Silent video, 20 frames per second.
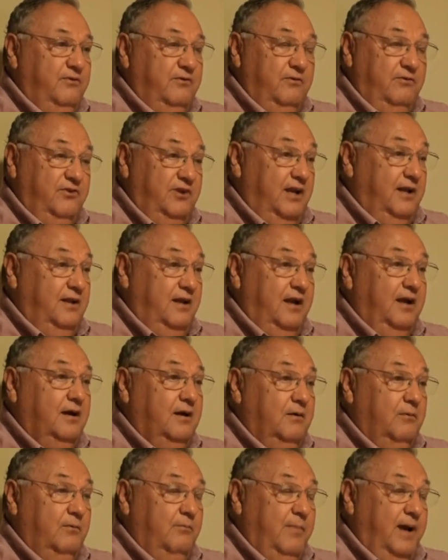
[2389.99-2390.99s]
said
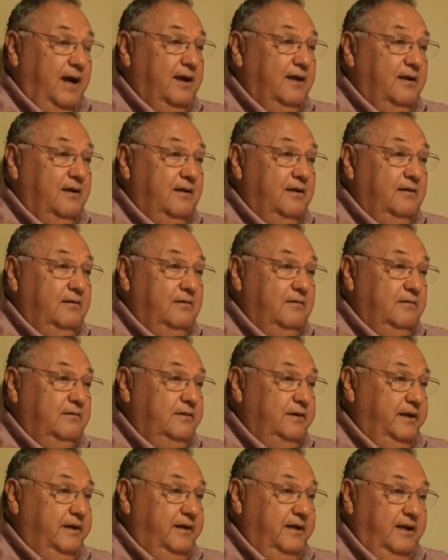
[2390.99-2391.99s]
there back in
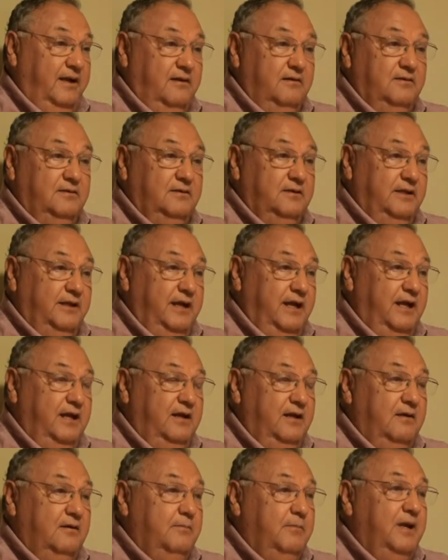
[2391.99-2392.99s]
in the early
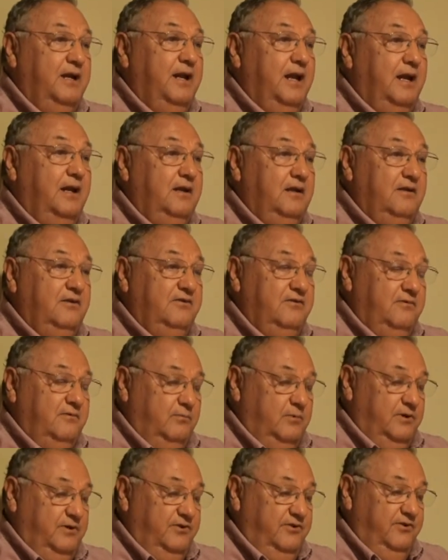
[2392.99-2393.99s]
80s or mid 80s
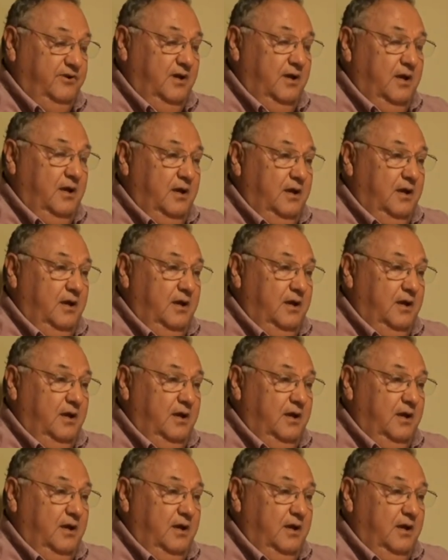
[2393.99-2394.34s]
was